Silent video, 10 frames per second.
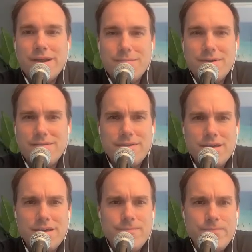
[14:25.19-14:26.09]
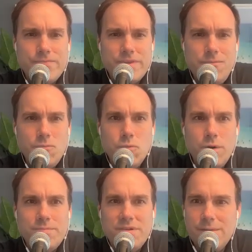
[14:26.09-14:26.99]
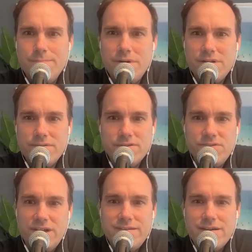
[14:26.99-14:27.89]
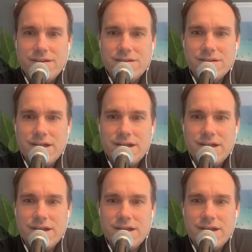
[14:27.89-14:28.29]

I mean, they whooped up on Virginia,